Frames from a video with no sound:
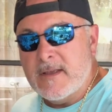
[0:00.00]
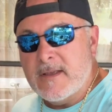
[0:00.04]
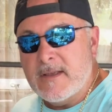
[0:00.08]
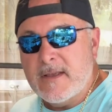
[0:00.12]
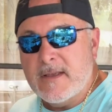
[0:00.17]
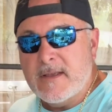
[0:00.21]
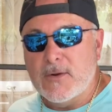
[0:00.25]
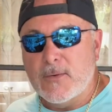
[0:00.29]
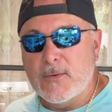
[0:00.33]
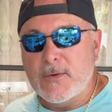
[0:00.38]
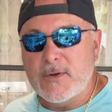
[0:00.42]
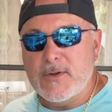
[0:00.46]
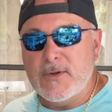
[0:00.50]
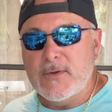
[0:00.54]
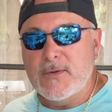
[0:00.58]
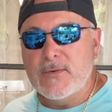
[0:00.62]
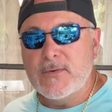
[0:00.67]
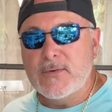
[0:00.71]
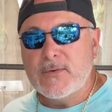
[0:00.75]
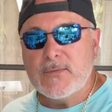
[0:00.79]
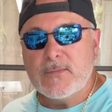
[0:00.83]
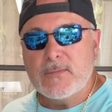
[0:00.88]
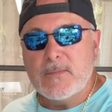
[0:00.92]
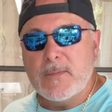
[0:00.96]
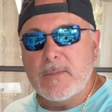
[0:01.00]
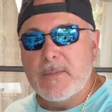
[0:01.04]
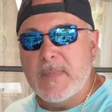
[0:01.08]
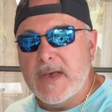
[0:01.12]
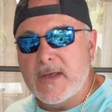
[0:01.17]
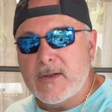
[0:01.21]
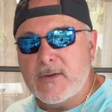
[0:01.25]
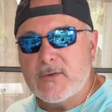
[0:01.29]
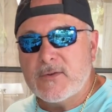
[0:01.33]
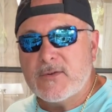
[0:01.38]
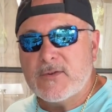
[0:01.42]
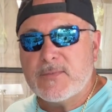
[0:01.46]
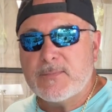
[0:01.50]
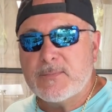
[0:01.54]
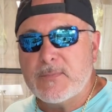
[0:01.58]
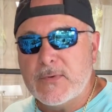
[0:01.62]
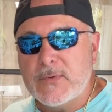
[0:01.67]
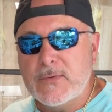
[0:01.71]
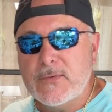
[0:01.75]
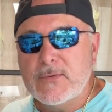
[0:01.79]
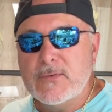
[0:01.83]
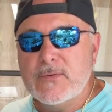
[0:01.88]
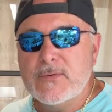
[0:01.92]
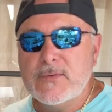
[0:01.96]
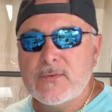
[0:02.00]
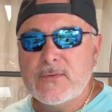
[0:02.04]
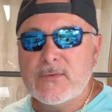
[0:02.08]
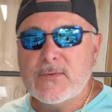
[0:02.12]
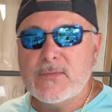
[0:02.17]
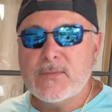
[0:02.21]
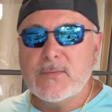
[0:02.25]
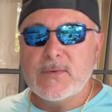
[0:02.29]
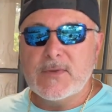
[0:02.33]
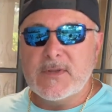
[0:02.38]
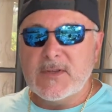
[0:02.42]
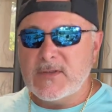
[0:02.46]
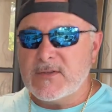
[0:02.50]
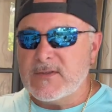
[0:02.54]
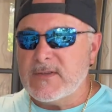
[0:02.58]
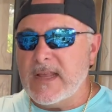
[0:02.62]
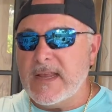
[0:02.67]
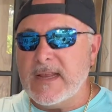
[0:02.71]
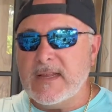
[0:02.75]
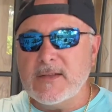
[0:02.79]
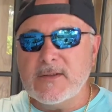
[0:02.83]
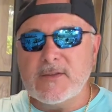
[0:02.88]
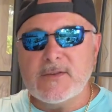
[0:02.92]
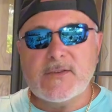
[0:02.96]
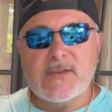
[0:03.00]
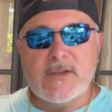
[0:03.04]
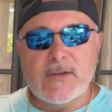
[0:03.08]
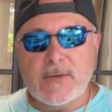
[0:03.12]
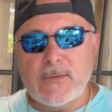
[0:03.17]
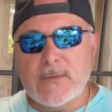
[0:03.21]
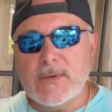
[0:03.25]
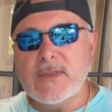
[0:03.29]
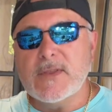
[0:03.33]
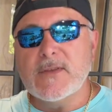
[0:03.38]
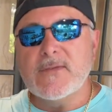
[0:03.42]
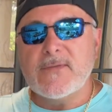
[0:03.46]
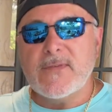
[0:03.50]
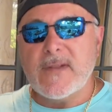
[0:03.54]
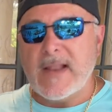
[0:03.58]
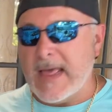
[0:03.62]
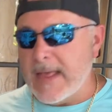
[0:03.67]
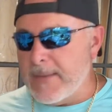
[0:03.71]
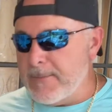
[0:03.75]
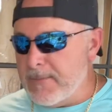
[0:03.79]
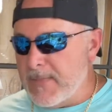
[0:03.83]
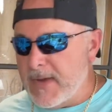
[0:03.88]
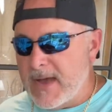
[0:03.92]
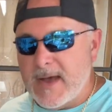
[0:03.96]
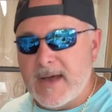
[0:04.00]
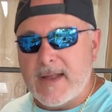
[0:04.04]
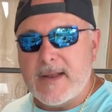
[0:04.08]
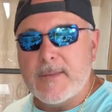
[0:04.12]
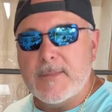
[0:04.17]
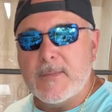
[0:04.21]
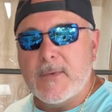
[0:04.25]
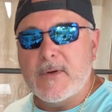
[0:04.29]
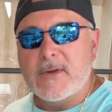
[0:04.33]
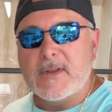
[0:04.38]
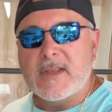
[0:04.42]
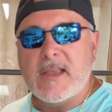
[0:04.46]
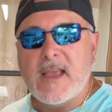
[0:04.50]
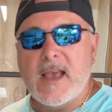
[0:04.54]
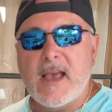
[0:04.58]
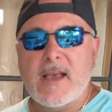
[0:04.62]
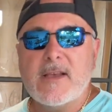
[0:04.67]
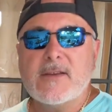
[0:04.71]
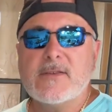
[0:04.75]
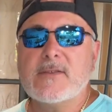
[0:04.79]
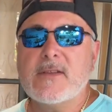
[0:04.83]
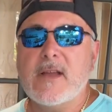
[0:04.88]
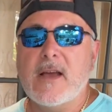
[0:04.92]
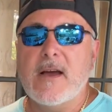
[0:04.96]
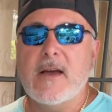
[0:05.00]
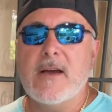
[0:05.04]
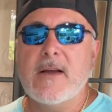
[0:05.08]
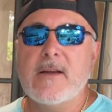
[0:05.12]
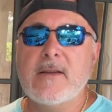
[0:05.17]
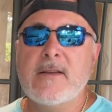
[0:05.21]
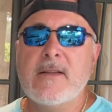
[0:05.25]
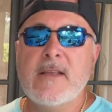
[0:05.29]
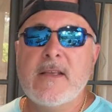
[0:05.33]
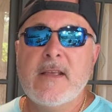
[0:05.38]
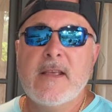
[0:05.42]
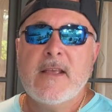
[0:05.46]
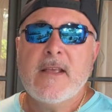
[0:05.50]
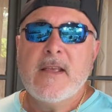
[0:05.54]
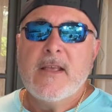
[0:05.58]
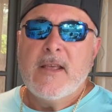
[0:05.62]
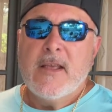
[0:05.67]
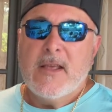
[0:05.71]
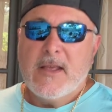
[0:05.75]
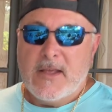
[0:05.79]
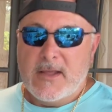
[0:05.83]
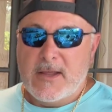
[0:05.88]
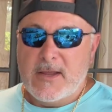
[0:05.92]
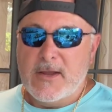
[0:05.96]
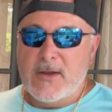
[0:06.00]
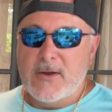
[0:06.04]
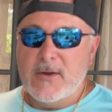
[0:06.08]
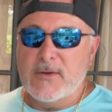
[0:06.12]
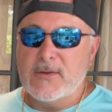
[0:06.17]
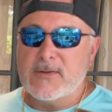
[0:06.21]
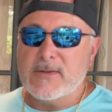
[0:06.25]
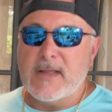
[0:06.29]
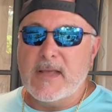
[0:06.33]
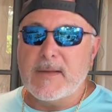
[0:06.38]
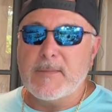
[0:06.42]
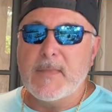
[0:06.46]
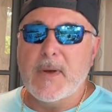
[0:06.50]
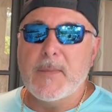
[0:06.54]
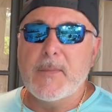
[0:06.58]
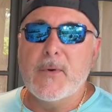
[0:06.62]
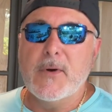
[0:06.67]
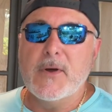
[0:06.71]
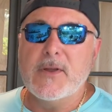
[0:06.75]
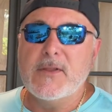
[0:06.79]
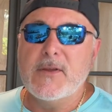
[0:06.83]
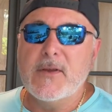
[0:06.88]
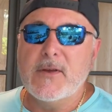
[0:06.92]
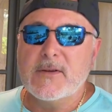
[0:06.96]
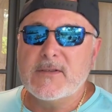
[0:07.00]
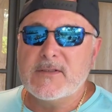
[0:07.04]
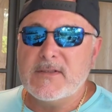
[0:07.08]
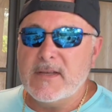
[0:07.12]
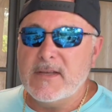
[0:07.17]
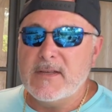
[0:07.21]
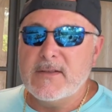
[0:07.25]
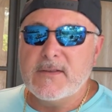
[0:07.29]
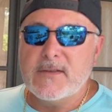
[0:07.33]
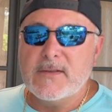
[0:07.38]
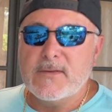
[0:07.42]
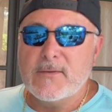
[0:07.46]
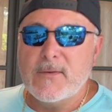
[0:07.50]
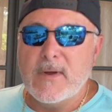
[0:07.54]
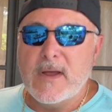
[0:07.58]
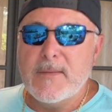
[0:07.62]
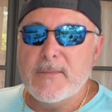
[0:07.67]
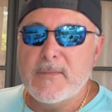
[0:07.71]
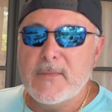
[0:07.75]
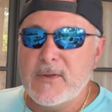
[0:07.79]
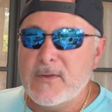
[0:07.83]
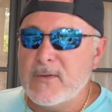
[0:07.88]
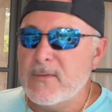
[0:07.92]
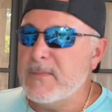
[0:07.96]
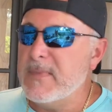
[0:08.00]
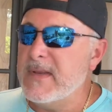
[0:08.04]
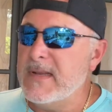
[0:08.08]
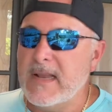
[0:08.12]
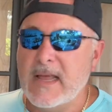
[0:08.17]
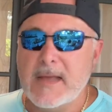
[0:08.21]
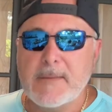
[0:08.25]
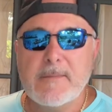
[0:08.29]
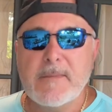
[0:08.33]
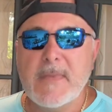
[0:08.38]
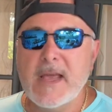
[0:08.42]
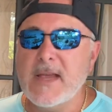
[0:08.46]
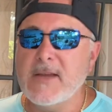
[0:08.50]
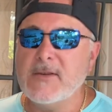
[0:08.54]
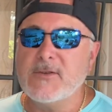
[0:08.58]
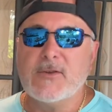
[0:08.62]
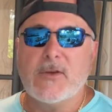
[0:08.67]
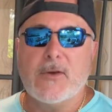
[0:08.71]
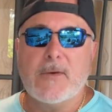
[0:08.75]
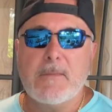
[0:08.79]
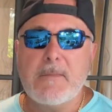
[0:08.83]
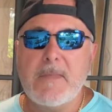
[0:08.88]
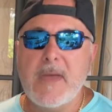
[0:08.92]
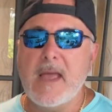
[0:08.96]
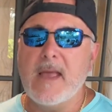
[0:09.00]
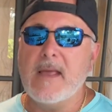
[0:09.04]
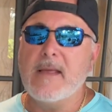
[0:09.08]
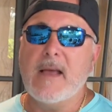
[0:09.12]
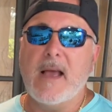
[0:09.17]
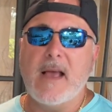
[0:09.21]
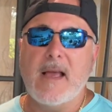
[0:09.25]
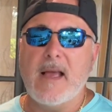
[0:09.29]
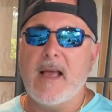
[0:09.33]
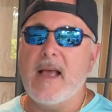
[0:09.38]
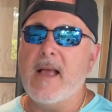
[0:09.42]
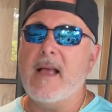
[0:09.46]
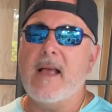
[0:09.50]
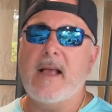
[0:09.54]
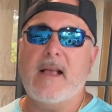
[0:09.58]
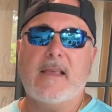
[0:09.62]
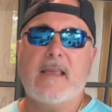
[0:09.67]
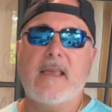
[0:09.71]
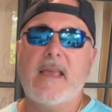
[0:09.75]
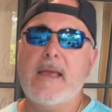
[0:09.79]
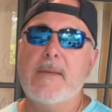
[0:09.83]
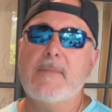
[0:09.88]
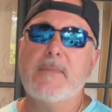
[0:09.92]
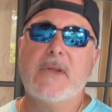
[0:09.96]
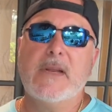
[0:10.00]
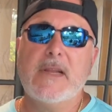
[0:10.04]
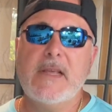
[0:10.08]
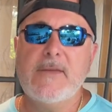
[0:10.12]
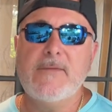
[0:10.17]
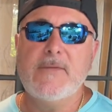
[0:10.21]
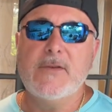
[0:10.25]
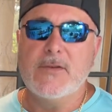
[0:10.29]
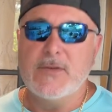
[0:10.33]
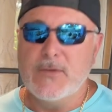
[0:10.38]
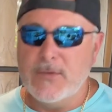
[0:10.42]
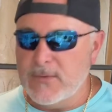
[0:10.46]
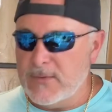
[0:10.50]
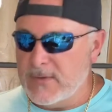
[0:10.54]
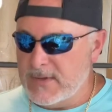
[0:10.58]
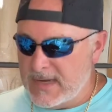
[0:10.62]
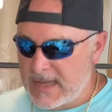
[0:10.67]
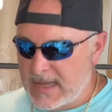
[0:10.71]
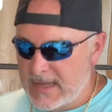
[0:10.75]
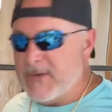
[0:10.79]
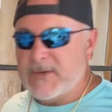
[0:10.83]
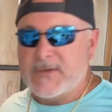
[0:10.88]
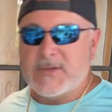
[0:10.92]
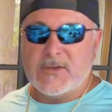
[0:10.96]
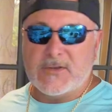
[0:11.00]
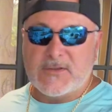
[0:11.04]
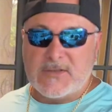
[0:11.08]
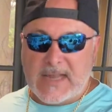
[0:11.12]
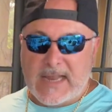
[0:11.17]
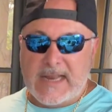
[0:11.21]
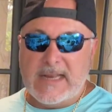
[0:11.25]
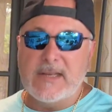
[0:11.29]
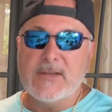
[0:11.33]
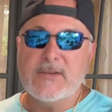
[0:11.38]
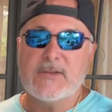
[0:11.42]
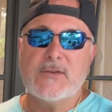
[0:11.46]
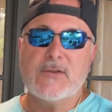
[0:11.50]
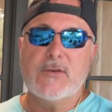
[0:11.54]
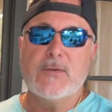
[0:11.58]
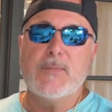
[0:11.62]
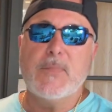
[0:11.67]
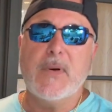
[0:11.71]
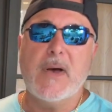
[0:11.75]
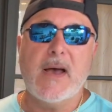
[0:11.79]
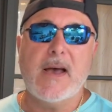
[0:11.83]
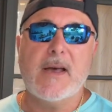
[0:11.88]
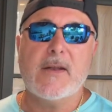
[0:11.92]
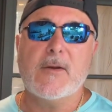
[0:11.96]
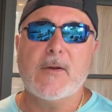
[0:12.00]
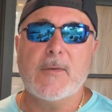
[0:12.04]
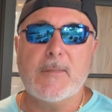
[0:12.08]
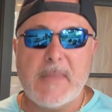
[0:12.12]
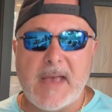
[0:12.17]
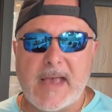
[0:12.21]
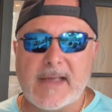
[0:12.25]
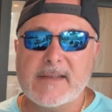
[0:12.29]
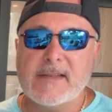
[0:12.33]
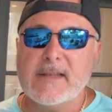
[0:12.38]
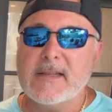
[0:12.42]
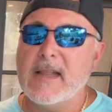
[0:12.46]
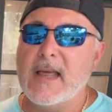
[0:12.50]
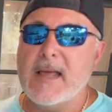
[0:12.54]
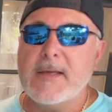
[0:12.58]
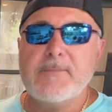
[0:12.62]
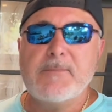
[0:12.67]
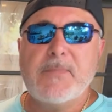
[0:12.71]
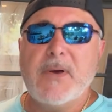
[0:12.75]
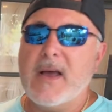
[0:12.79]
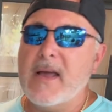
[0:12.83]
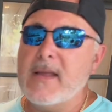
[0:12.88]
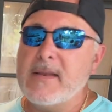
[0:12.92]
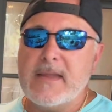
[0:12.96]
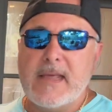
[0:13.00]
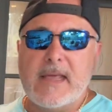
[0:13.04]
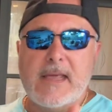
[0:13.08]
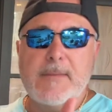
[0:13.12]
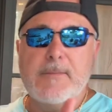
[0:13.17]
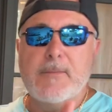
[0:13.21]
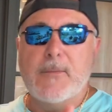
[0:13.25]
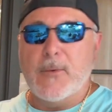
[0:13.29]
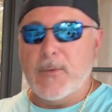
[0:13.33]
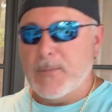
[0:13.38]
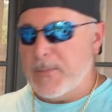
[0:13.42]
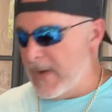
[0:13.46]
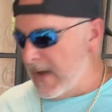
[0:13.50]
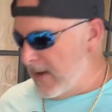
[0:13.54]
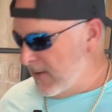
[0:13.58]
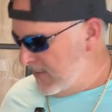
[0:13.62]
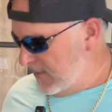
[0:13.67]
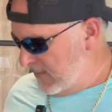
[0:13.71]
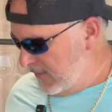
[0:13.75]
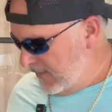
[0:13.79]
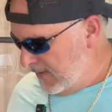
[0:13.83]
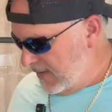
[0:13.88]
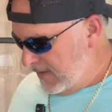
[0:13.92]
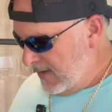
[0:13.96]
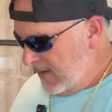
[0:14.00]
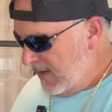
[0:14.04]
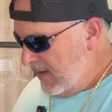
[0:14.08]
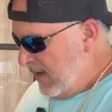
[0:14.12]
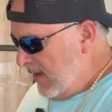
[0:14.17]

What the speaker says: Don't want to use metal spoons with the stainless steel with the flat bottom on cast iron. It's like my boy Dirk says, his grandmother be like, man, I can't believe you're doing that. It's a stainless steel pot or a Magnolite pot. Hey, more power to you.